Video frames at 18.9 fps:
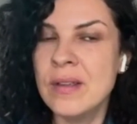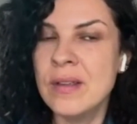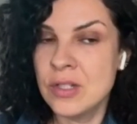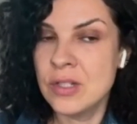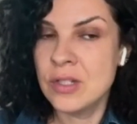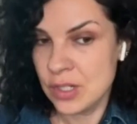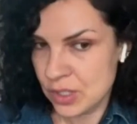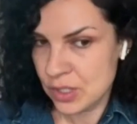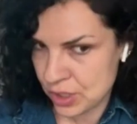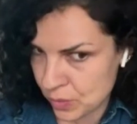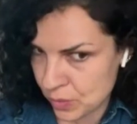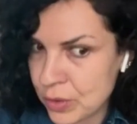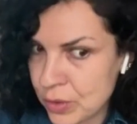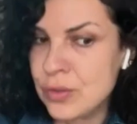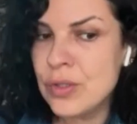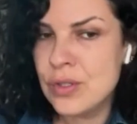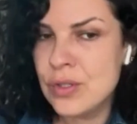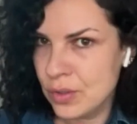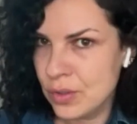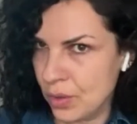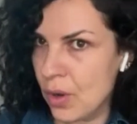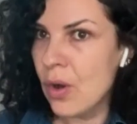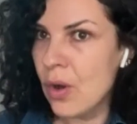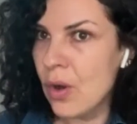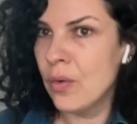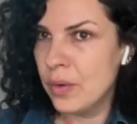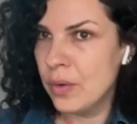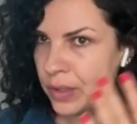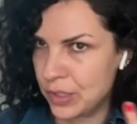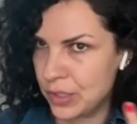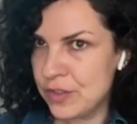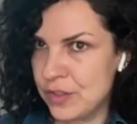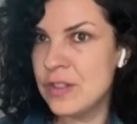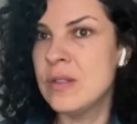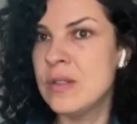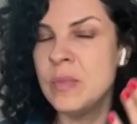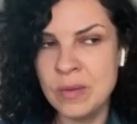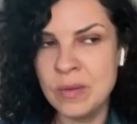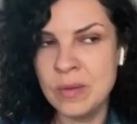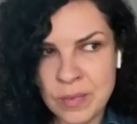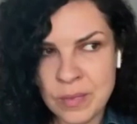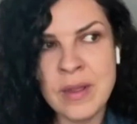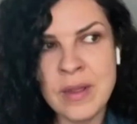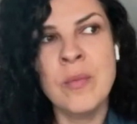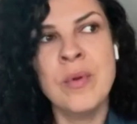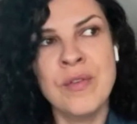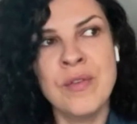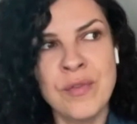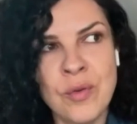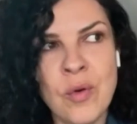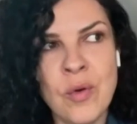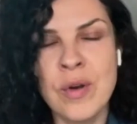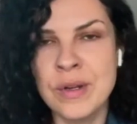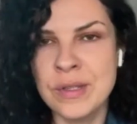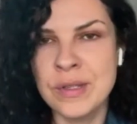She wanted to go, and she's been there before.